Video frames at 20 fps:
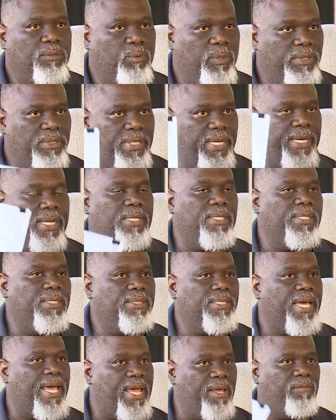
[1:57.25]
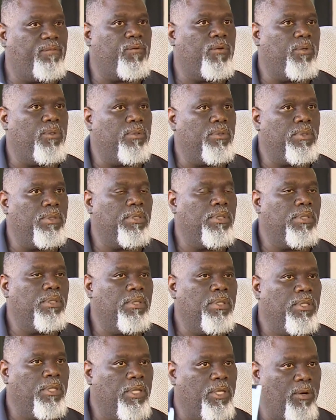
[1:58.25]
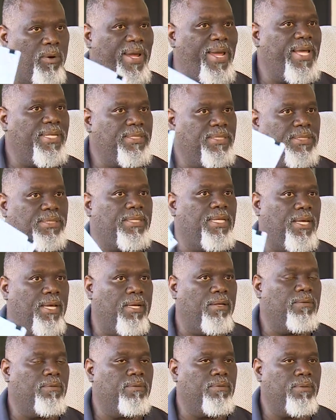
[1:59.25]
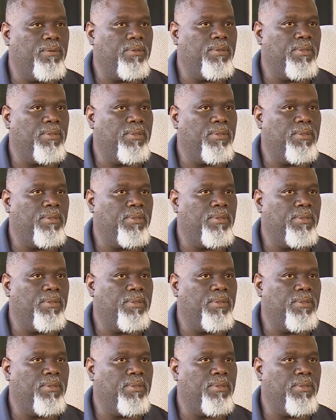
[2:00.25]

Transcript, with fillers: Just ridiculous, hateful, crazy stuff.